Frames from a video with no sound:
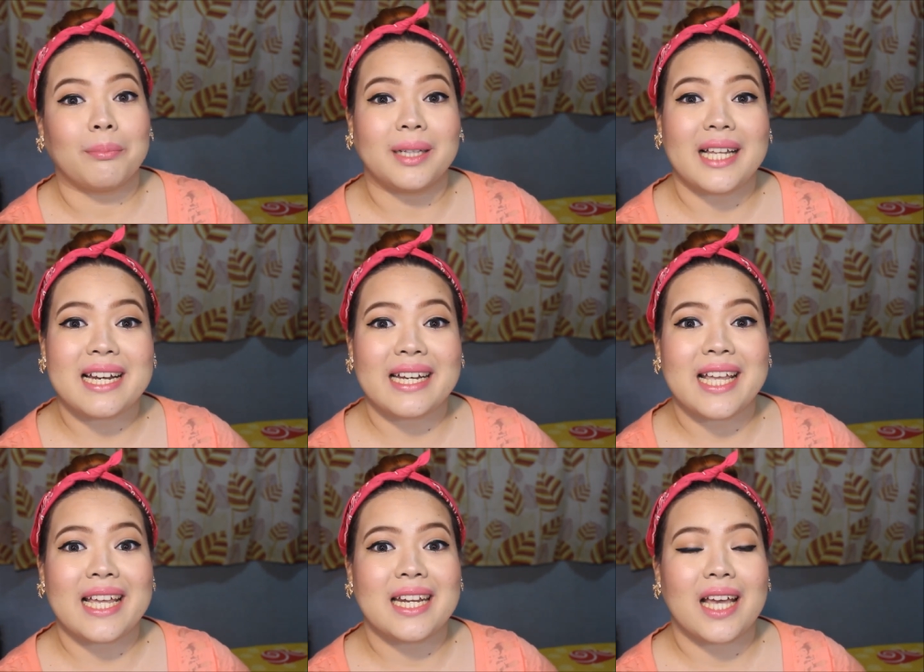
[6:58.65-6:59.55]

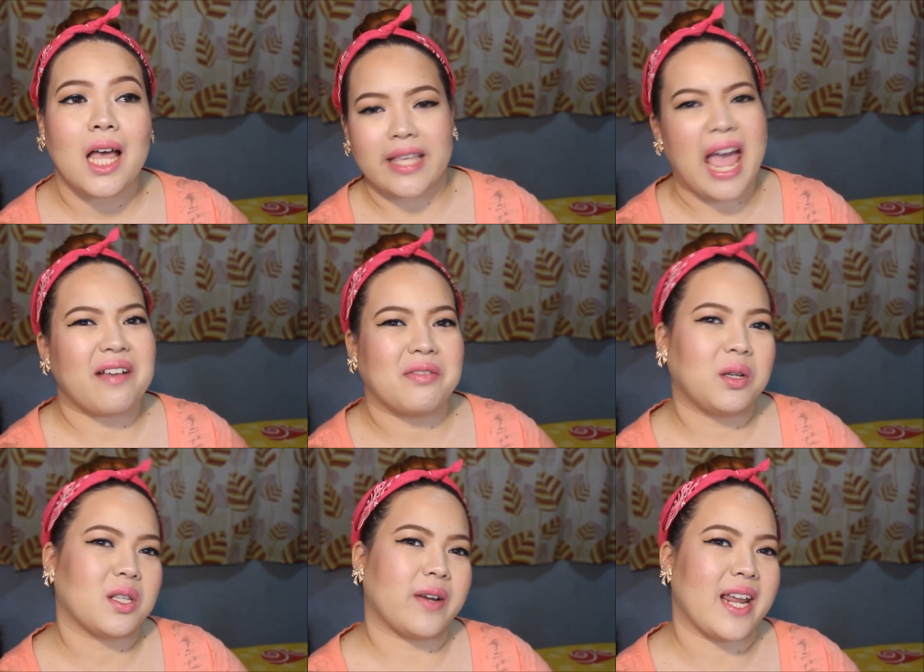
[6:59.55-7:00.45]
Blended. Yeah,
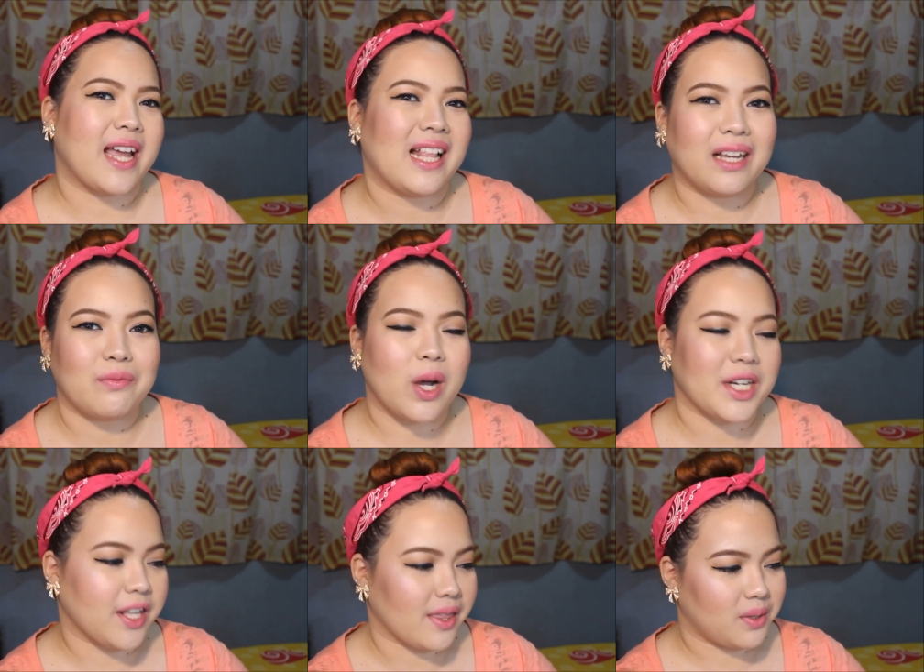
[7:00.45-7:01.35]
those three. I love
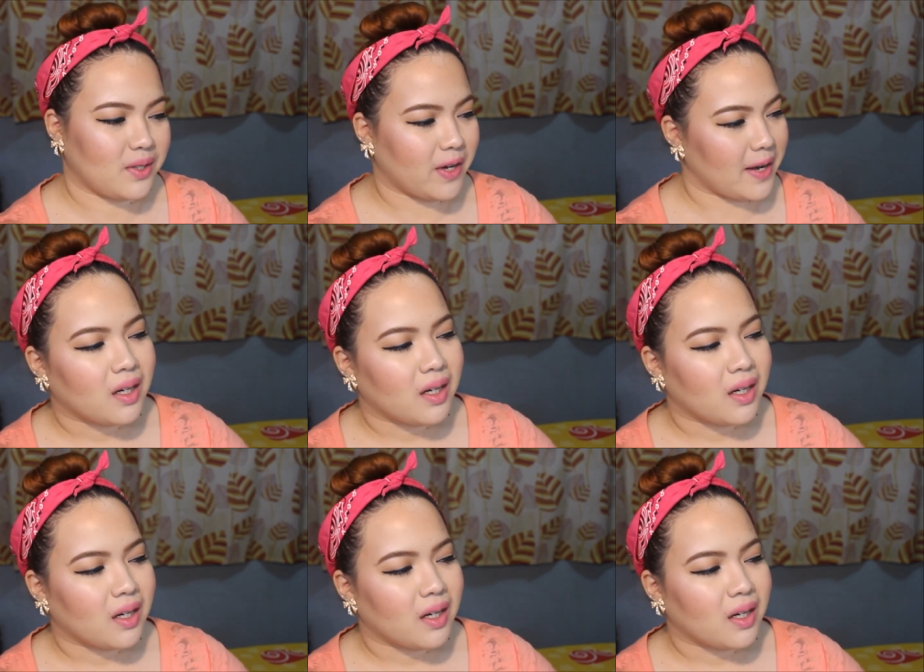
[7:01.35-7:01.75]
watching those three.